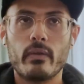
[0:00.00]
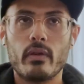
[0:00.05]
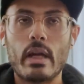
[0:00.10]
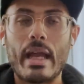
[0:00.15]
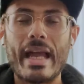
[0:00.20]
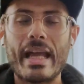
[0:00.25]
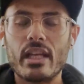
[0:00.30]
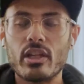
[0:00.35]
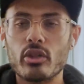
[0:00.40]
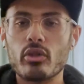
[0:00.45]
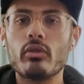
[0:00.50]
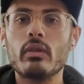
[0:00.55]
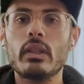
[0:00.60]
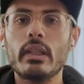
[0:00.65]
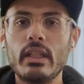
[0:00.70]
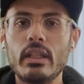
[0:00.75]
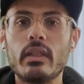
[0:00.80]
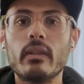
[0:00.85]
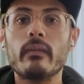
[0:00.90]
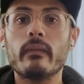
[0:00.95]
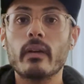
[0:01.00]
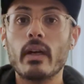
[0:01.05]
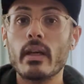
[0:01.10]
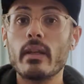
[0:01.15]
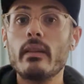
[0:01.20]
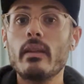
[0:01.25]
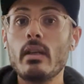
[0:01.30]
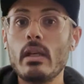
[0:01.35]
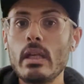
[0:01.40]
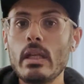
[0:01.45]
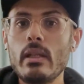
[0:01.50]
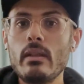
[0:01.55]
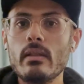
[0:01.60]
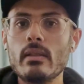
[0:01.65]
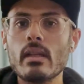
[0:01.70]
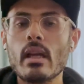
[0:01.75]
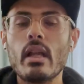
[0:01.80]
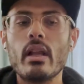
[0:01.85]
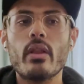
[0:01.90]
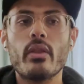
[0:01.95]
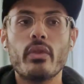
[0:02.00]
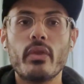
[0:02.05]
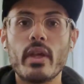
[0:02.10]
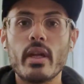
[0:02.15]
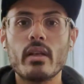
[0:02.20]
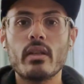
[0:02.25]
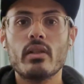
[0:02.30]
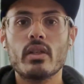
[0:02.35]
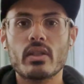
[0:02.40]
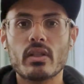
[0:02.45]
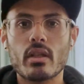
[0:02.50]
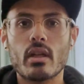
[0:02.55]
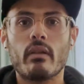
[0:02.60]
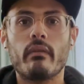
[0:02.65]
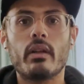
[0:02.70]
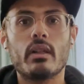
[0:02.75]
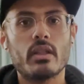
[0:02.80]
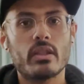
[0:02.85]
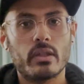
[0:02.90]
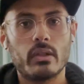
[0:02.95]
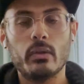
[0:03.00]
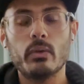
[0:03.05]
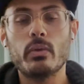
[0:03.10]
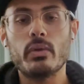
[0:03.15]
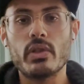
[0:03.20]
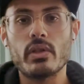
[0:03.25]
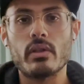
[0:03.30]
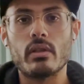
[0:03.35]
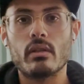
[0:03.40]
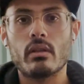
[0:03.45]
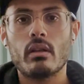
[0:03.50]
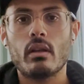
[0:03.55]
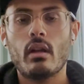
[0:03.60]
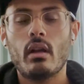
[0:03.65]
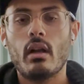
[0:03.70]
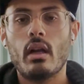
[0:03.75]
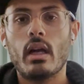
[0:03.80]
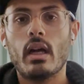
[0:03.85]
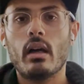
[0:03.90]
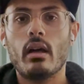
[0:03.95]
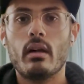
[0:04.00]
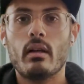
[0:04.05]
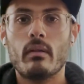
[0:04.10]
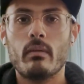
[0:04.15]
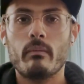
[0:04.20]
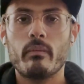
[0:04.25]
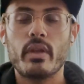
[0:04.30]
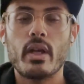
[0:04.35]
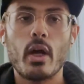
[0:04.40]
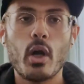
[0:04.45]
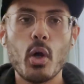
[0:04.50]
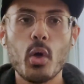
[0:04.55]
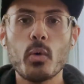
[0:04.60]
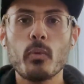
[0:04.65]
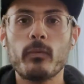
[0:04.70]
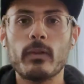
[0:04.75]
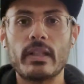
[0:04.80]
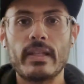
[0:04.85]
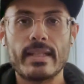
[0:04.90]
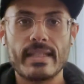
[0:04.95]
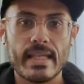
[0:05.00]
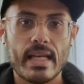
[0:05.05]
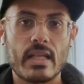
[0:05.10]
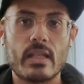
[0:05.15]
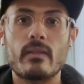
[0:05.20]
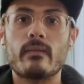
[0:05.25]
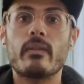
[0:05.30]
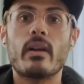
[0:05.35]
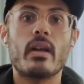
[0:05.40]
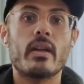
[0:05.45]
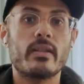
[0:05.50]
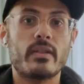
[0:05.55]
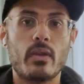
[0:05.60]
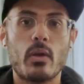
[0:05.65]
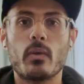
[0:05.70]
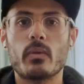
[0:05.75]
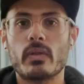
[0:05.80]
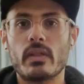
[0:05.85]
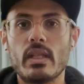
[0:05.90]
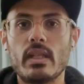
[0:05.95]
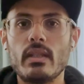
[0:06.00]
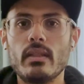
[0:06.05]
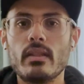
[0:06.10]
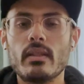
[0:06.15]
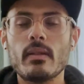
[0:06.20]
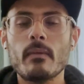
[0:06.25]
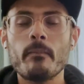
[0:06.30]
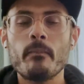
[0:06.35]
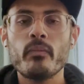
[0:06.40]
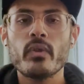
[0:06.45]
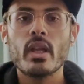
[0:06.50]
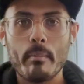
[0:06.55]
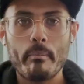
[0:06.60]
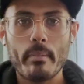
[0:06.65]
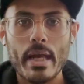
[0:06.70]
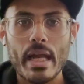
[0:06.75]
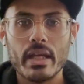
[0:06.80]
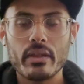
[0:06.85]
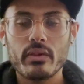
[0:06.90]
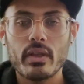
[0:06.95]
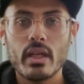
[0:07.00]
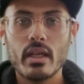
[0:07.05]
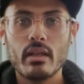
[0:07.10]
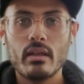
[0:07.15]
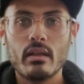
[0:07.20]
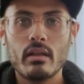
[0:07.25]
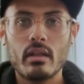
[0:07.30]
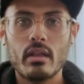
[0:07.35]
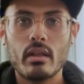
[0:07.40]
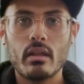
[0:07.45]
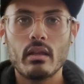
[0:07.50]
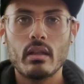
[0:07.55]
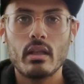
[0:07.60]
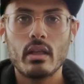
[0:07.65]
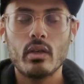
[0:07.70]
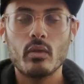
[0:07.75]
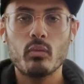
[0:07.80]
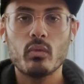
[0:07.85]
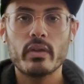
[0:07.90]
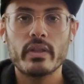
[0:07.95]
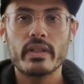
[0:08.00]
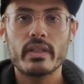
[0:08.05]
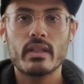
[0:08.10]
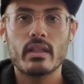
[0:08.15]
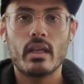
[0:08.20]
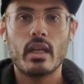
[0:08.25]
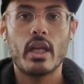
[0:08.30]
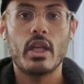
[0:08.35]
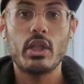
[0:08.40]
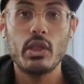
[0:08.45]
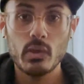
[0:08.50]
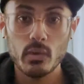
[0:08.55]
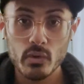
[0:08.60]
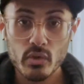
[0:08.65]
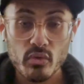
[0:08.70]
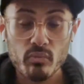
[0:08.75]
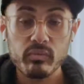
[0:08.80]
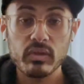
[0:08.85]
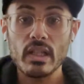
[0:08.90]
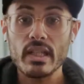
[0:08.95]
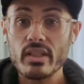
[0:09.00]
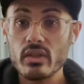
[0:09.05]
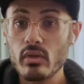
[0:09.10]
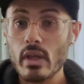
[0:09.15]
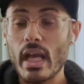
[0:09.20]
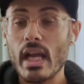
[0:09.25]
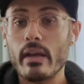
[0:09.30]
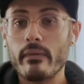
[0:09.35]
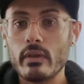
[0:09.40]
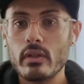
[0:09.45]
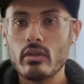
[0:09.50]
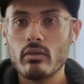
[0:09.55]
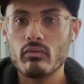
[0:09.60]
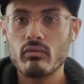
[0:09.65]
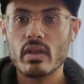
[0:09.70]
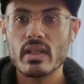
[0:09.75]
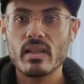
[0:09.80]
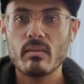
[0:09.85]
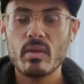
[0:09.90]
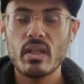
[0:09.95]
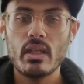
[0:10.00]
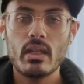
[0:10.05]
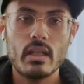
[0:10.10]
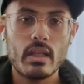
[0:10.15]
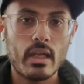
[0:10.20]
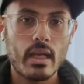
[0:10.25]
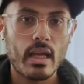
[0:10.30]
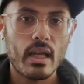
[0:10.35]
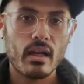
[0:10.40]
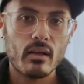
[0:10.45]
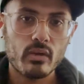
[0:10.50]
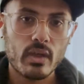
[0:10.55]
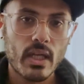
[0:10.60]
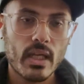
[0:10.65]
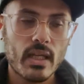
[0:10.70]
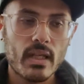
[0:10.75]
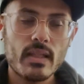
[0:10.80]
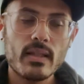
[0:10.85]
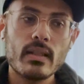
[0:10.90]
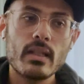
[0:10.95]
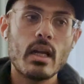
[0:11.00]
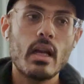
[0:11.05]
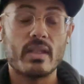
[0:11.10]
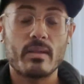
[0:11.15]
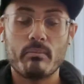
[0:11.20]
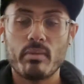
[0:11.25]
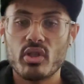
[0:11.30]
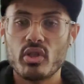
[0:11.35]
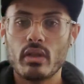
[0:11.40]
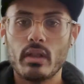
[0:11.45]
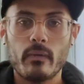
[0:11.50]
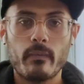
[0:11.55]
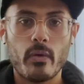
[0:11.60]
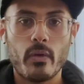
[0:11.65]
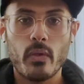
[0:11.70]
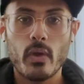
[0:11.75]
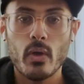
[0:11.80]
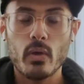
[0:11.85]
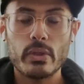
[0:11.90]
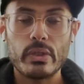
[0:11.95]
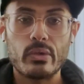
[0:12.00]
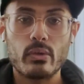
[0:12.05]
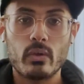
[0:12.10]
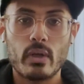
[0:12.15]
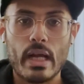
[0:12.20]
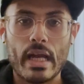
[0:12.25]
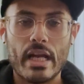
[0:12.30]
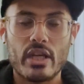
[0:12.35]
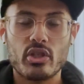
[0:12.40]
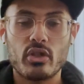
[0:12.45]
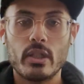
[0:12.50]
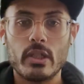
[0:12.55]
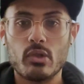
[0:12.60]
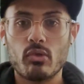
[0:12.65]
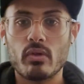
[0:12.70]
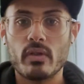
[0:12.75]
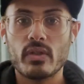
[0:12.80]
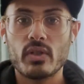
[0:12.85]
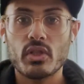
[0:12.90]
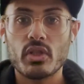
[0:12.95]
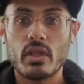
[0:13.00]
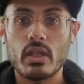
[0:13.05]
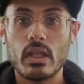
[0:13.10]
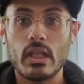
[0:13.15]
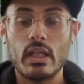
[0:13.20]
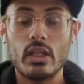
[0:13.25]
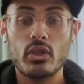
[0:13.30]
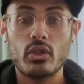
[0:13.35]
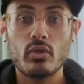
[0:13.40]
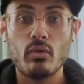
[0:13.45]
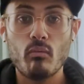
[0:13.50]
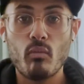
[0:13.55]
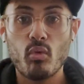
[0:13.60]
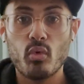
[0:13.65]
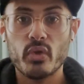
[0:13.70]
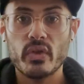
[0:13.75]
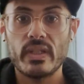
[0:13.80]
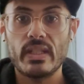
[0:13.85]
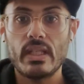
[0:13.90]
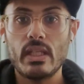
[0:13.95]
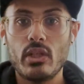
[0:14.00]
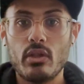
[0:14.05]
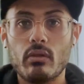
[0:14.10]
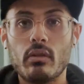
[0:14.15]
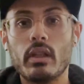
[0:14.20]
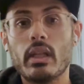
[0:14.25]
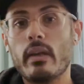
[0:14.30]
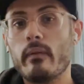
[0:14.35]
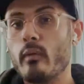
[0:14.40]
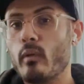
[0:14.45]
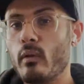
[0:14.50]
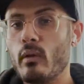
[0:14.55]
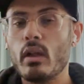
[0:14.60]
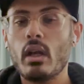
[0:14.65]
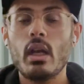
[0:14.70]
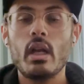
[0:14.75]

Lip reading: accurately define the needs, then discover the solution that hopefully satisfies those needs. Back then, it was a huge plus to have on your resume. Nowadays, especially for those who are actually transitioning into more senior level